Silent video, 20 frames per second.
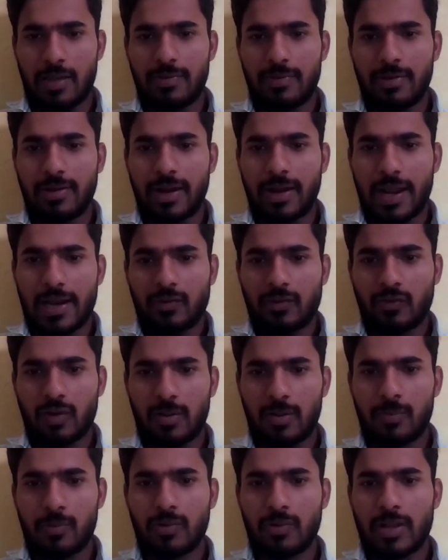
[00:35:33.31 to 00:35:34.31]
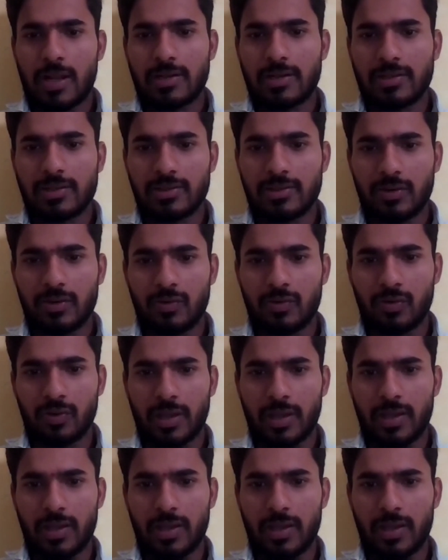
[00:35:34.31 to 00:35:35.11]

I will try to upload that interview.